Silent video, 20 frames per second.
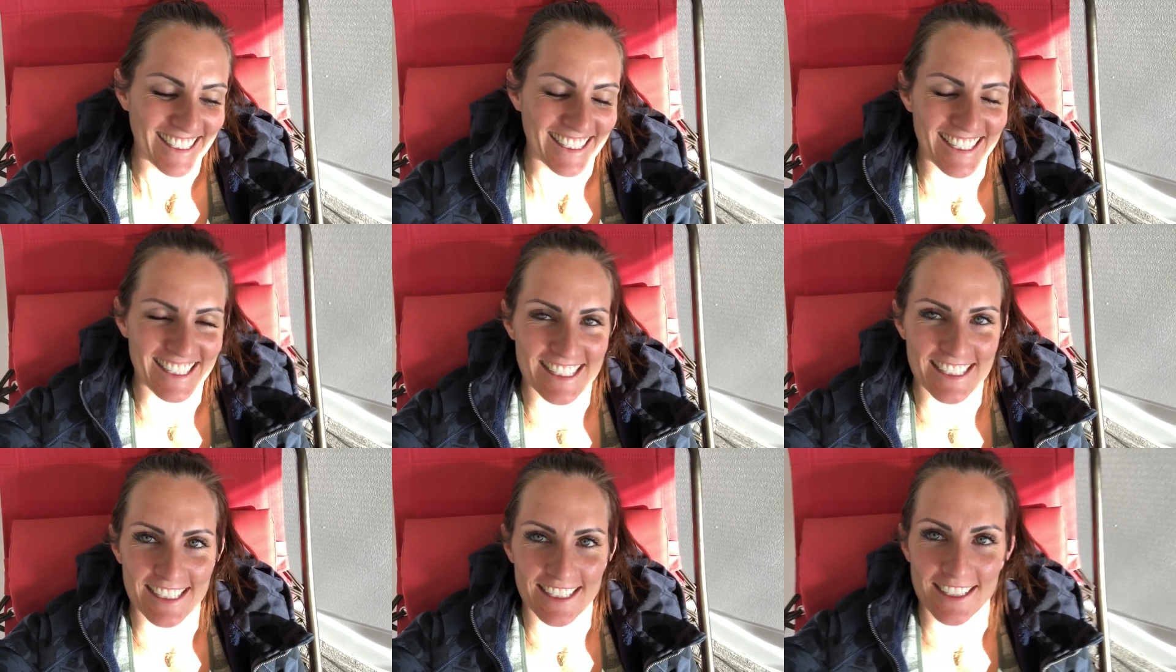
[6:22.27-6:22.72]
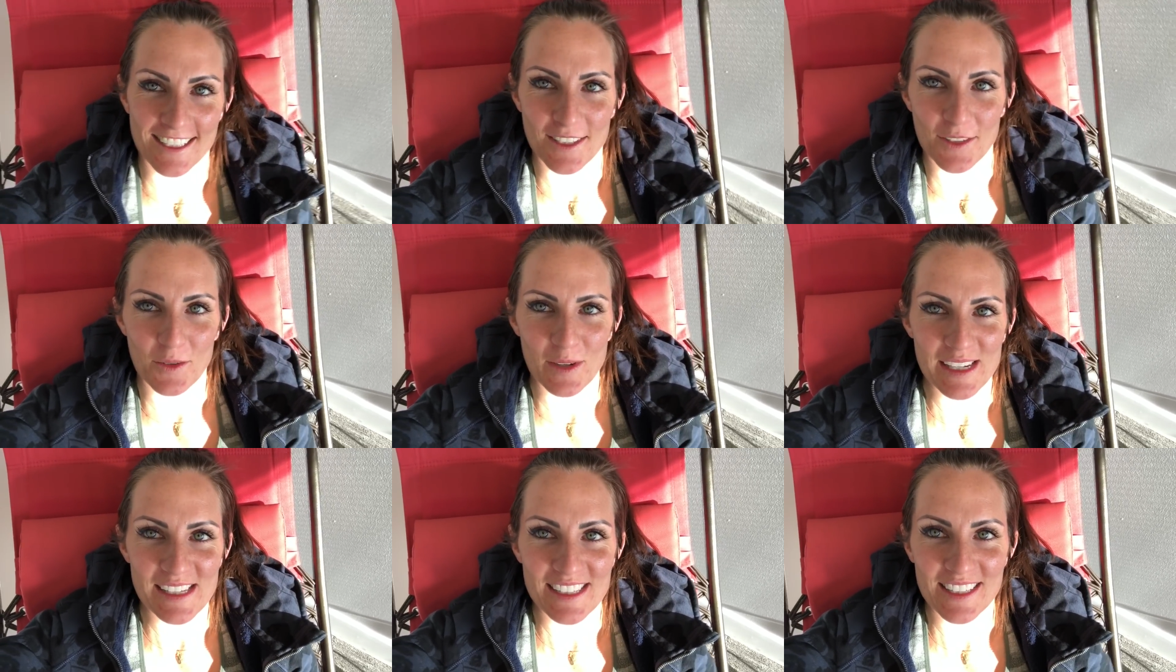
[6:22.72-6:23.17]
He said,
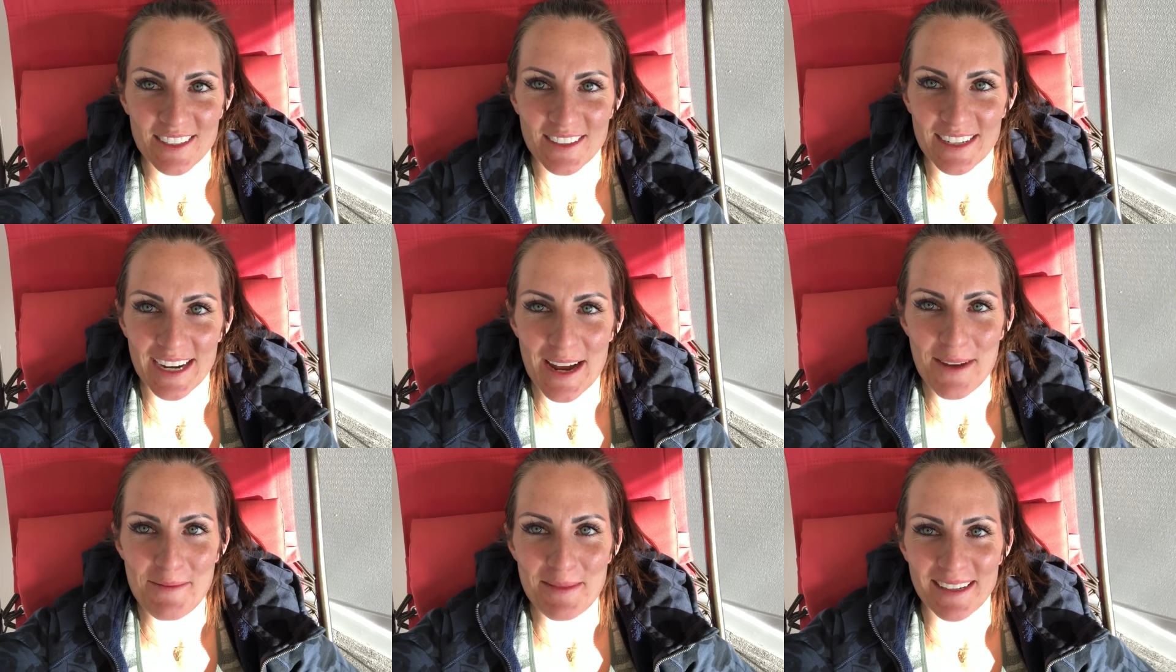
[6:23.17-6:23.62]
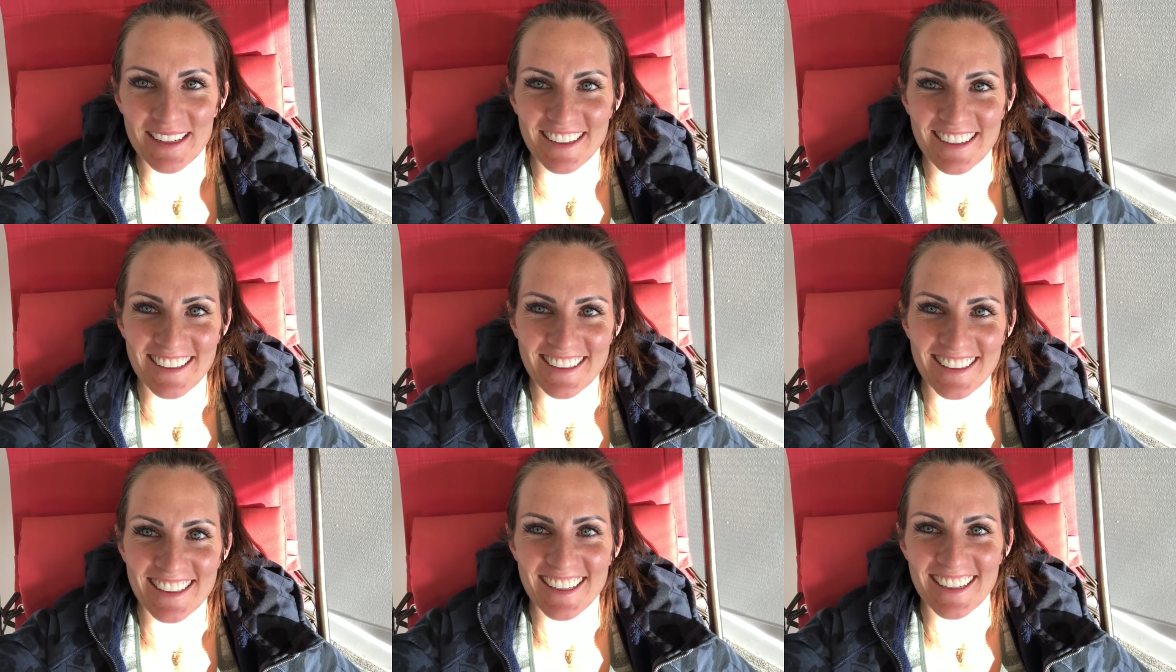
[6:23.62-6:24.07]
squeeze the crap out of
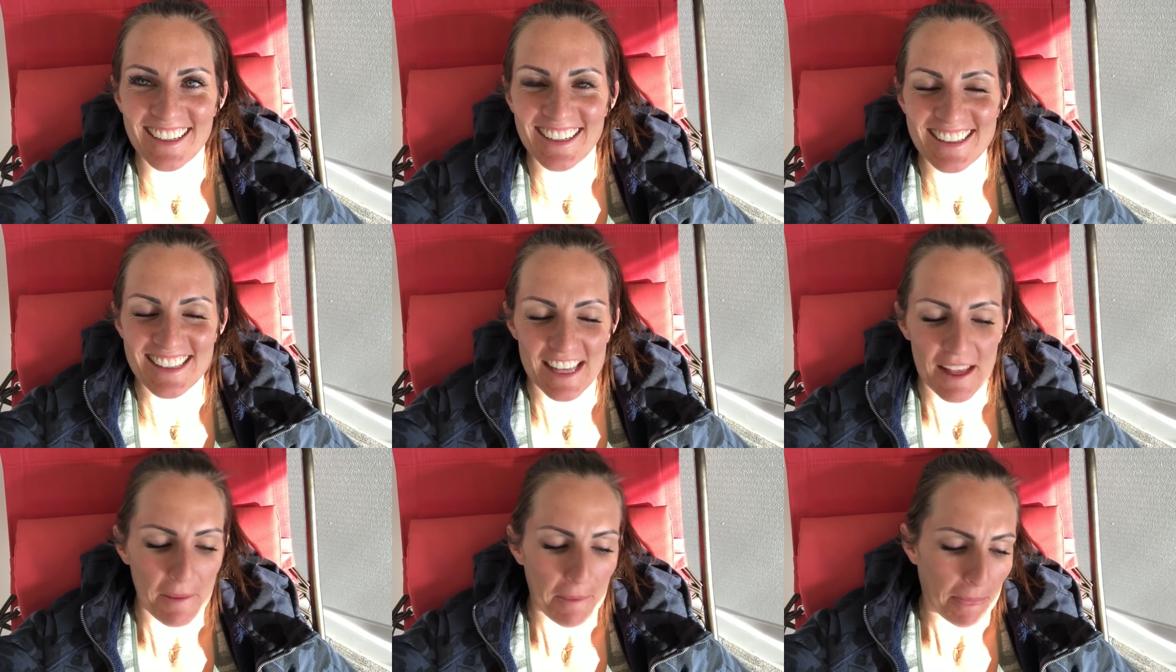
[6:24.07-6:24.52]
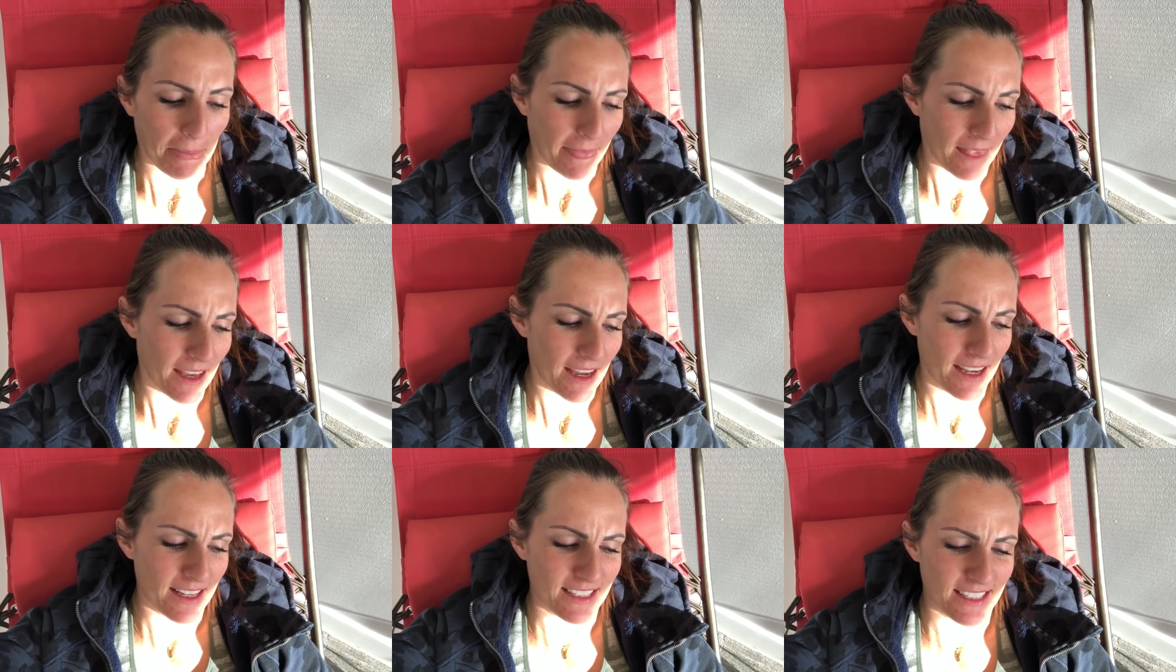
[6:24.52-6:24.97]
your legs.
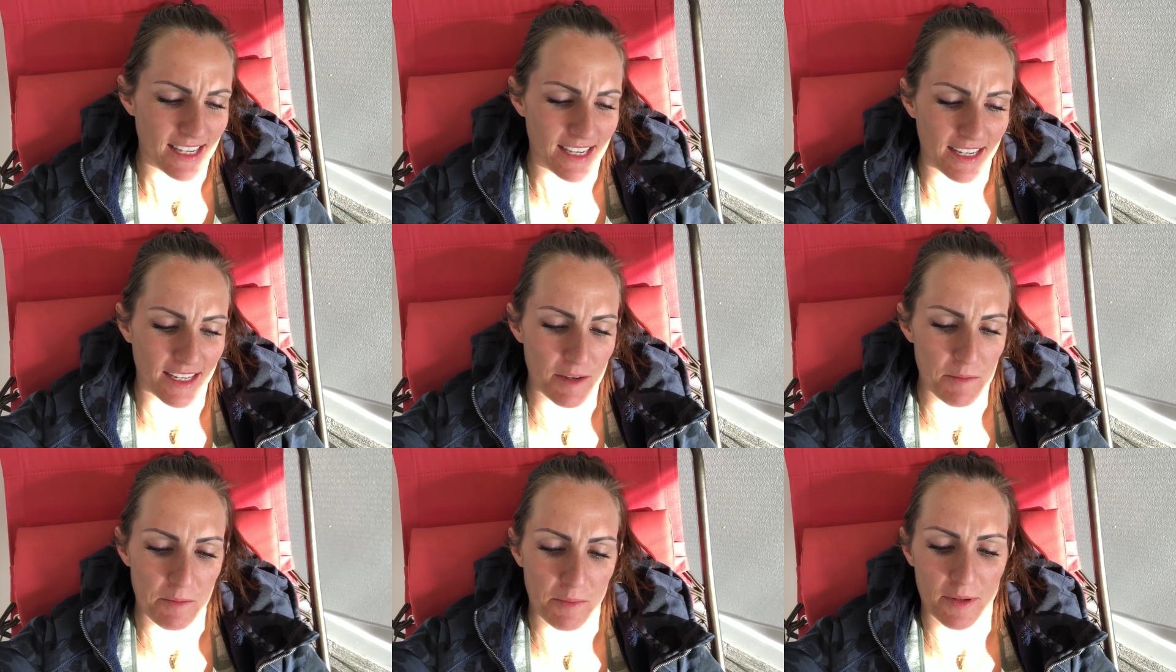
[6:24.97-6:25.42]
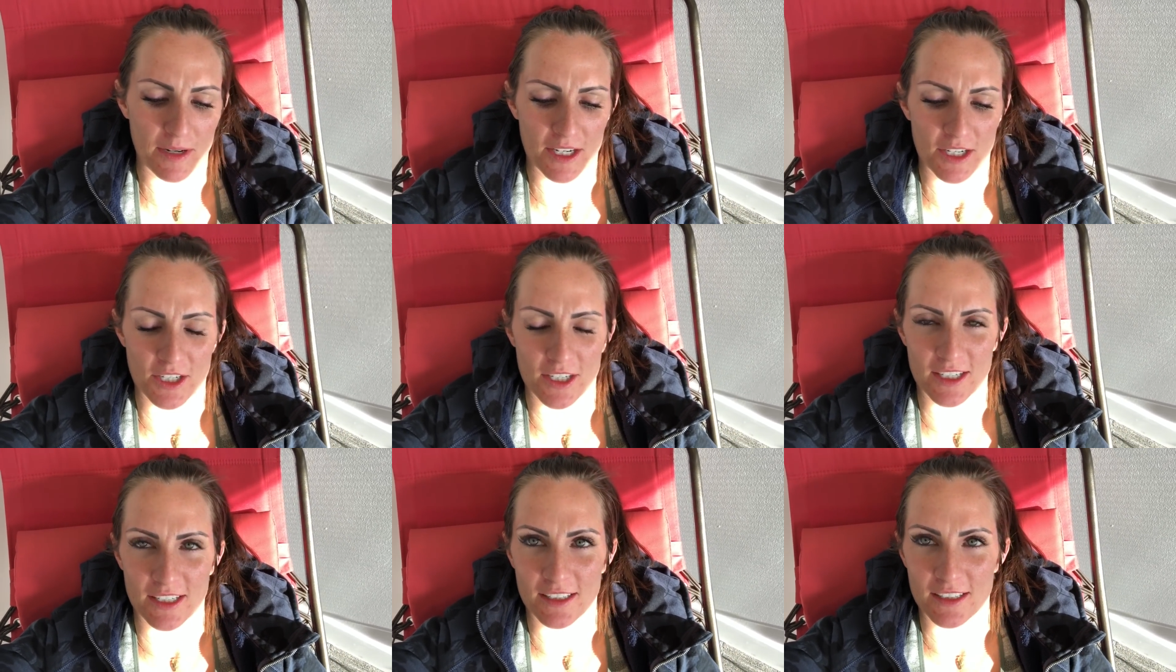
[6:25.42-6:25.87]
That's like
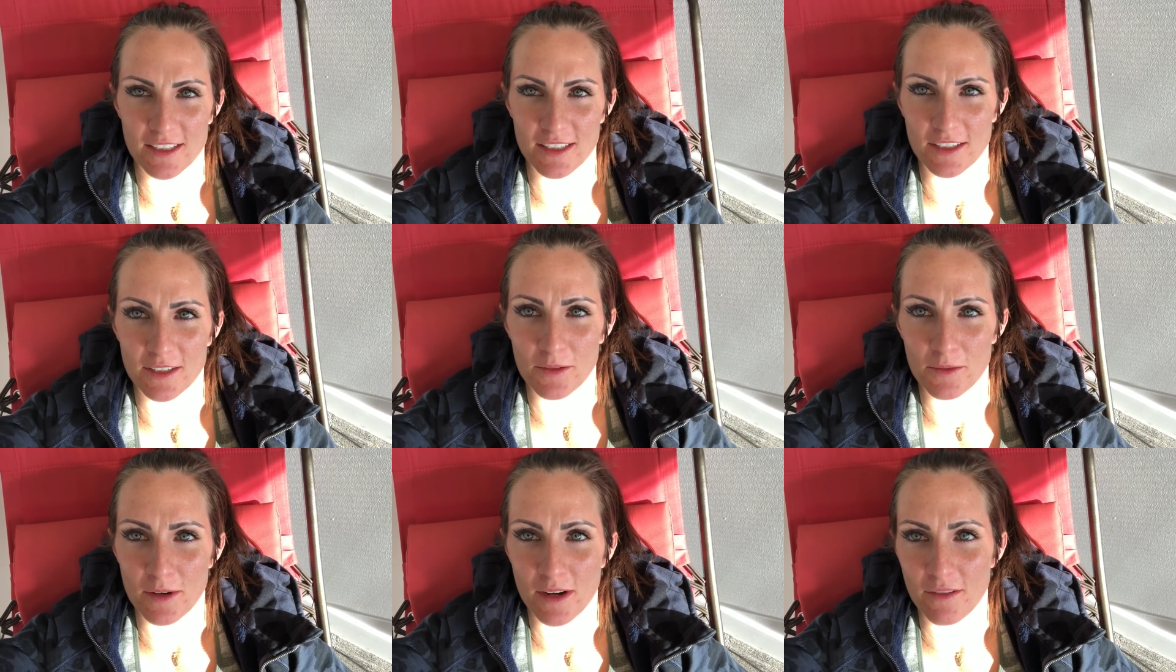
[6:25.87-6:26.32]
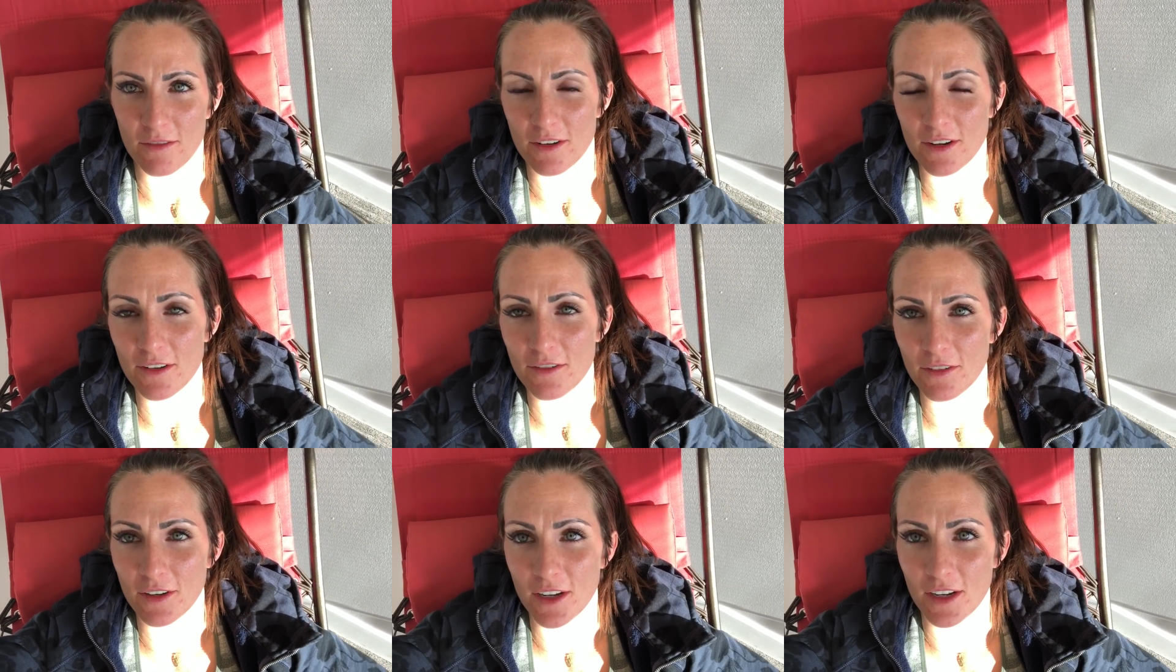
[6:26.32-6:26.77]
compressions or
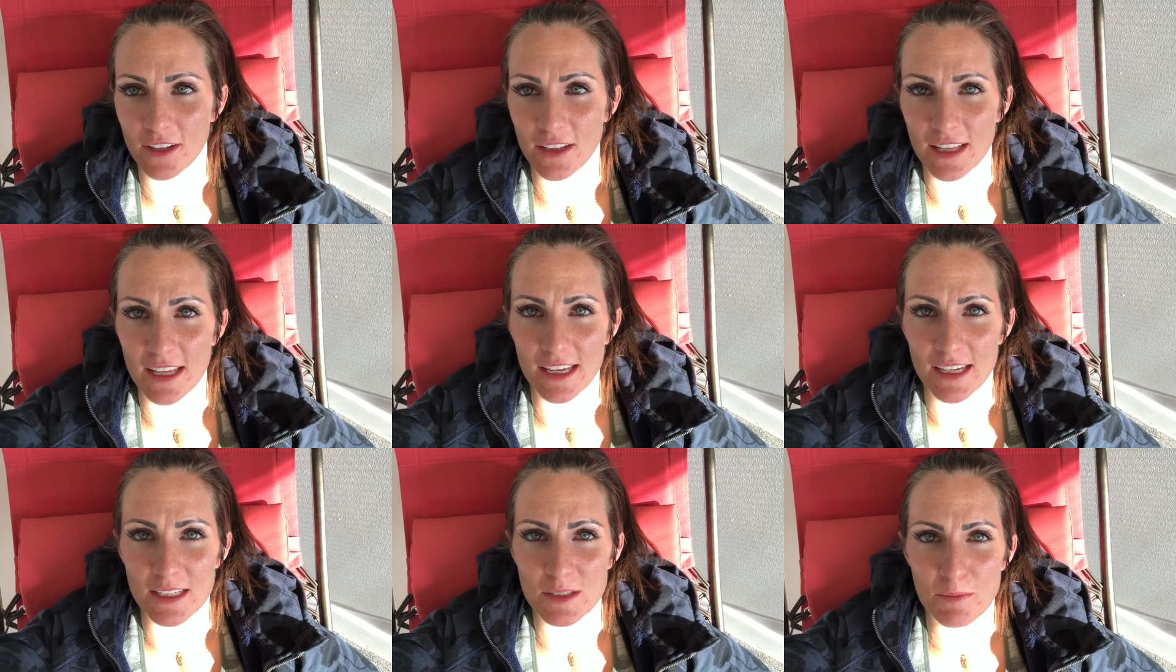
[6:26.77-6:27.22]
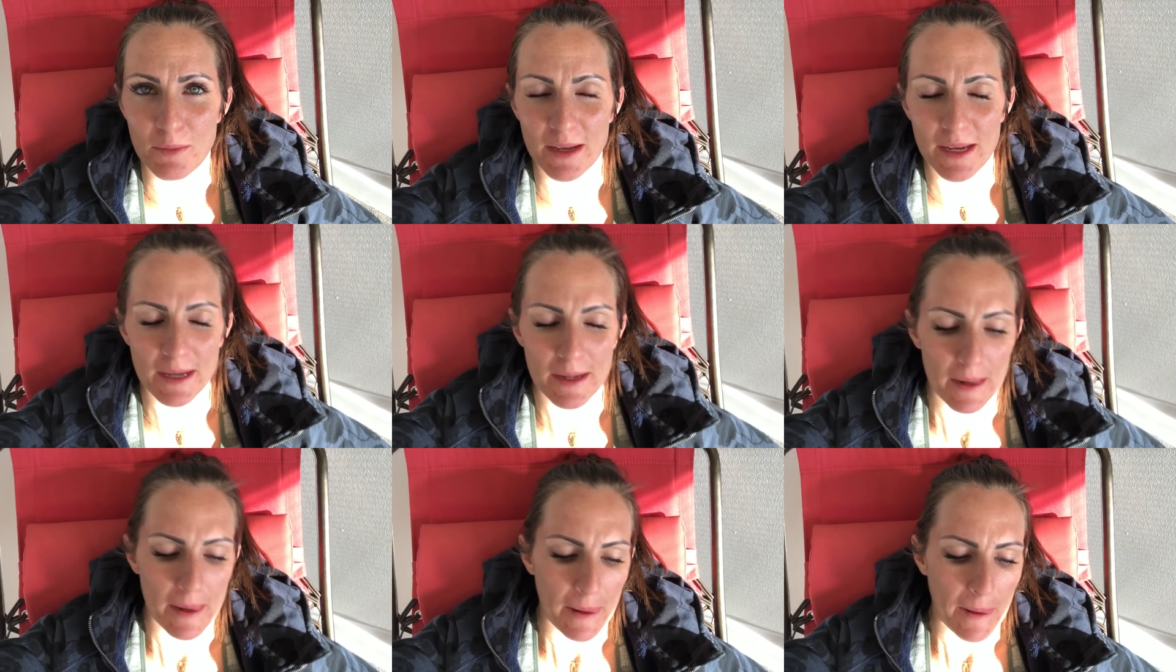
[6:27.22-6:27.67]
whatever for your legs,
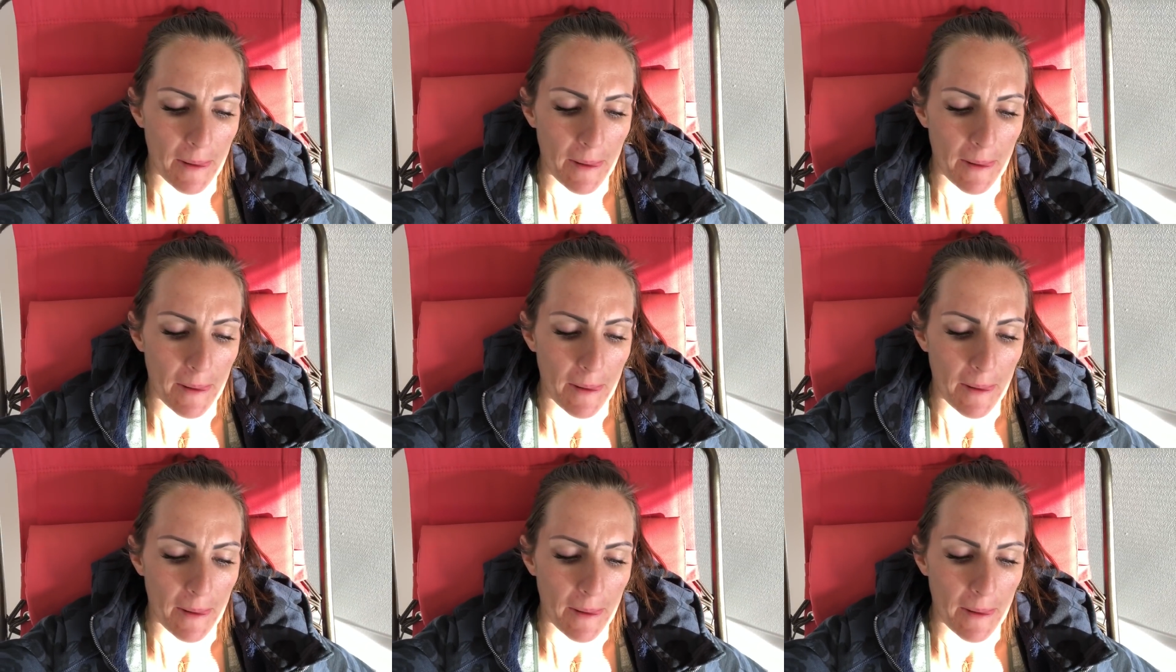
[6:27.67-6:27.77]
but.